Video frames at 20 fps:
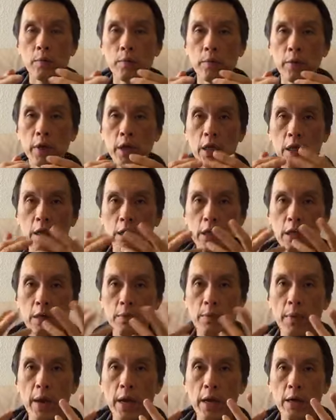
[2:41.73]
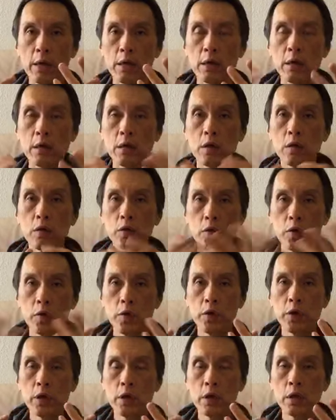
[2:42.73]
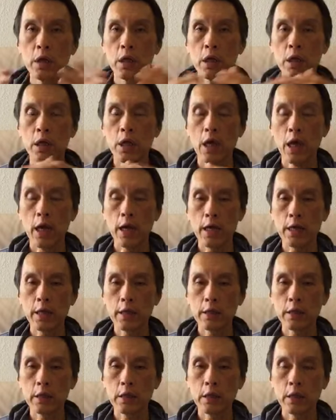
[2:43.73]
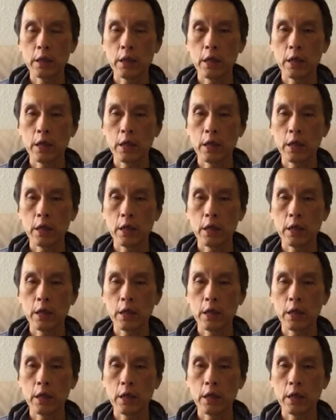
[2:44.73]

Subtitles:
making things better, growing, and